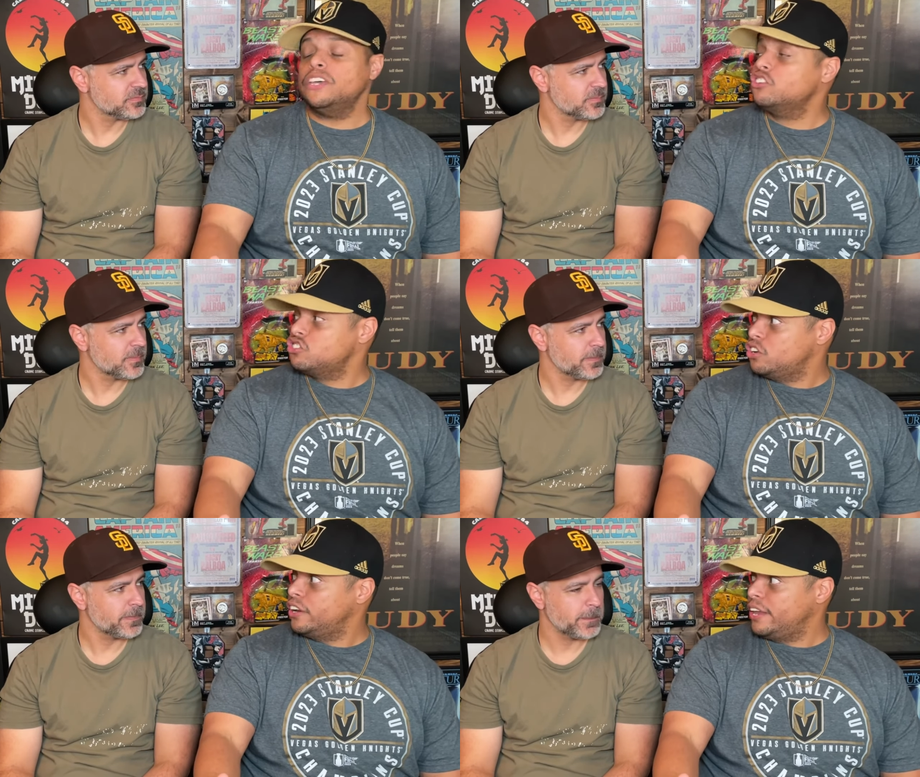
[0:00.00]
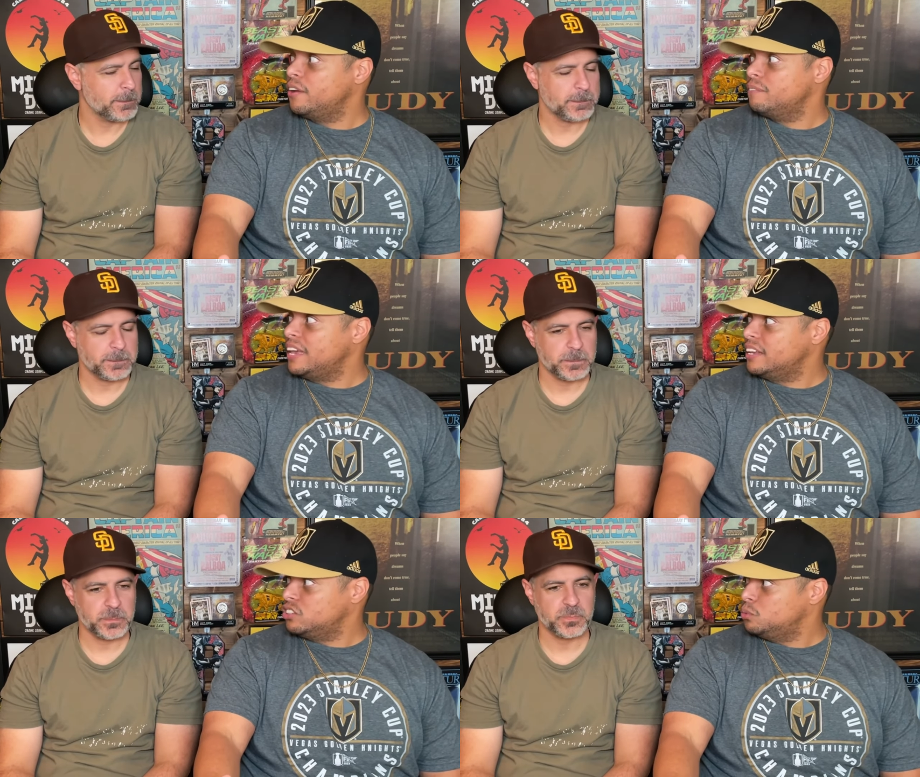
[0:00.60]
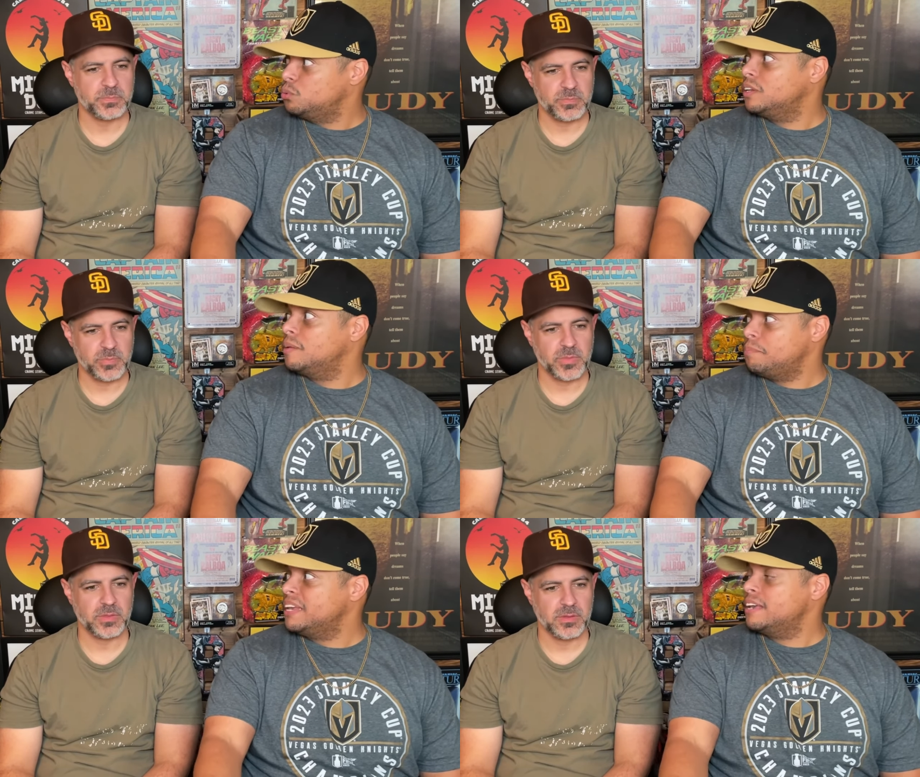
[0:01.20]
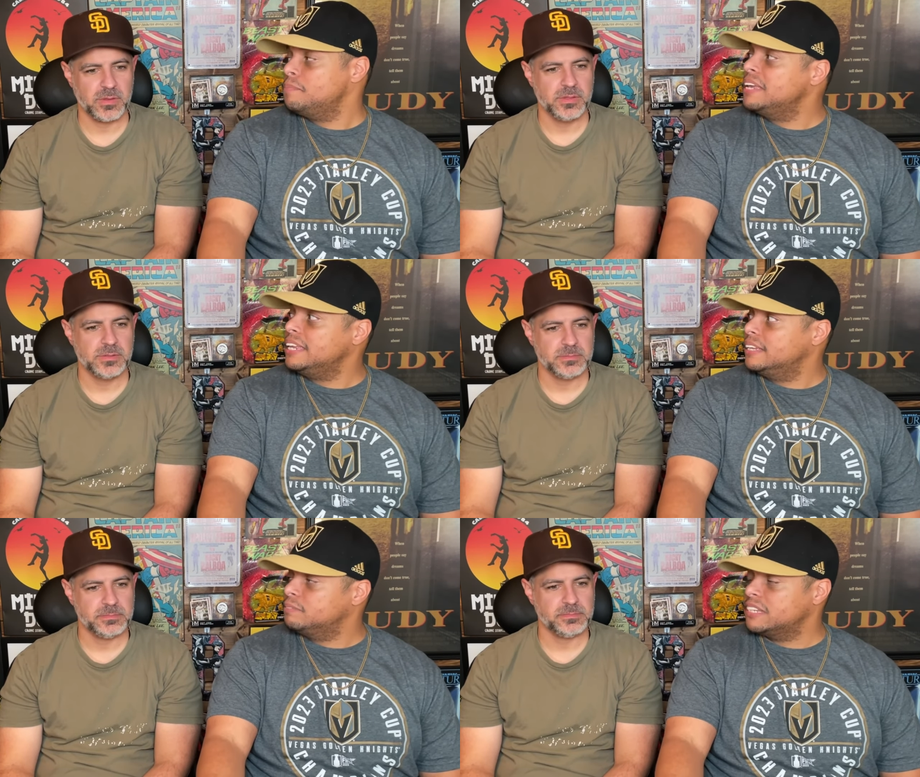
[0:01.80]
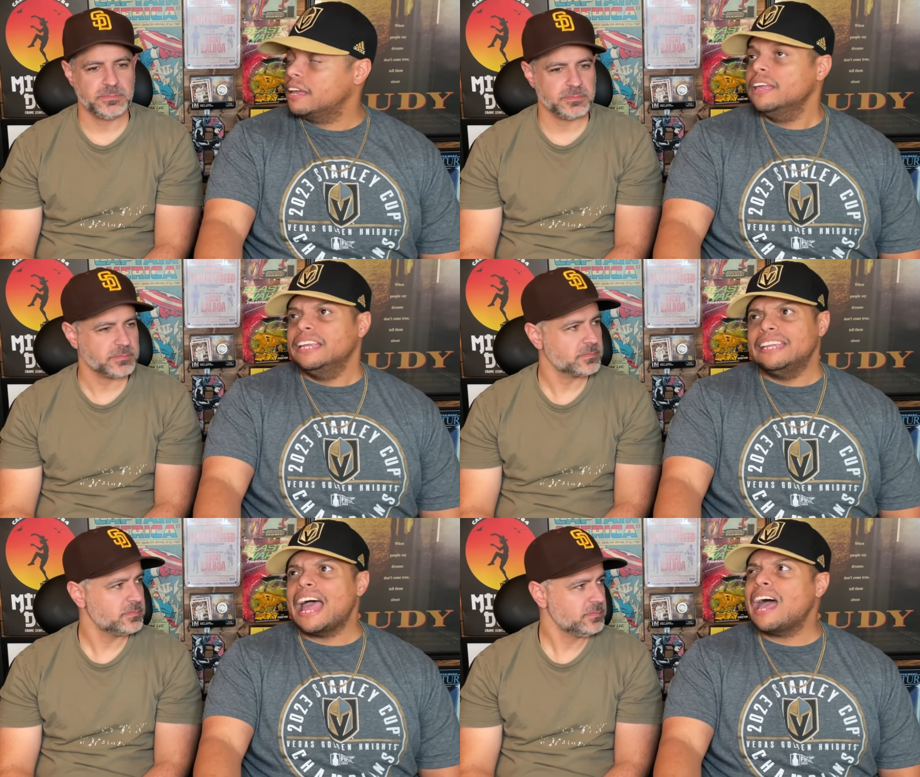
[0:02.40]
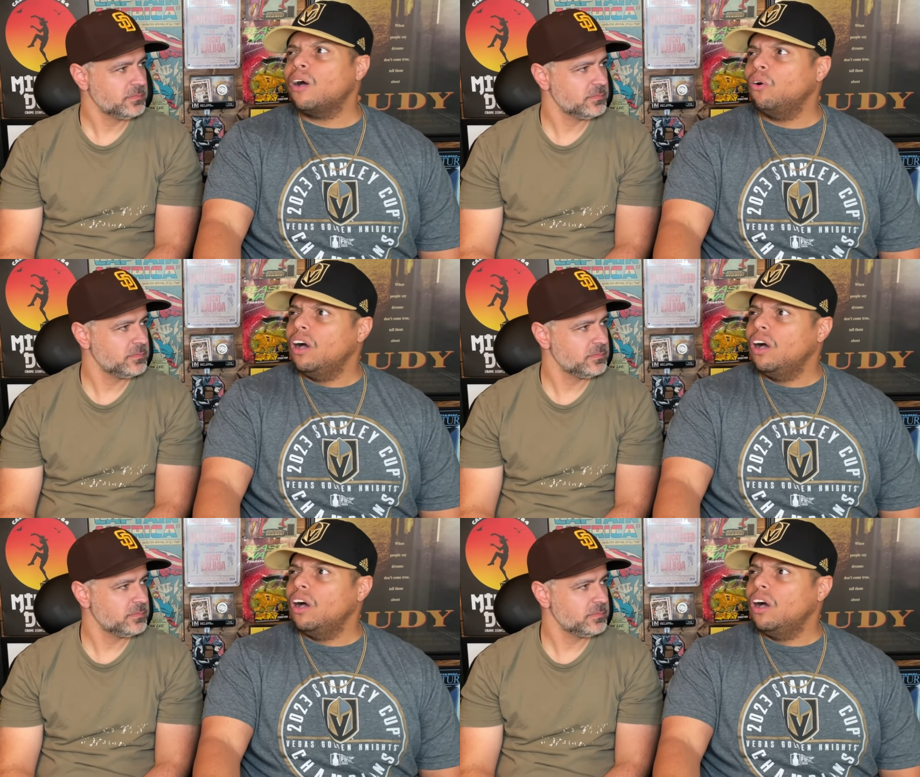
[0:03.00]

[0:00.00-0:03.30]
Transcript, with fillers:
Speaker 1: fixture here in Vegas. He was one of the big comedians. Now,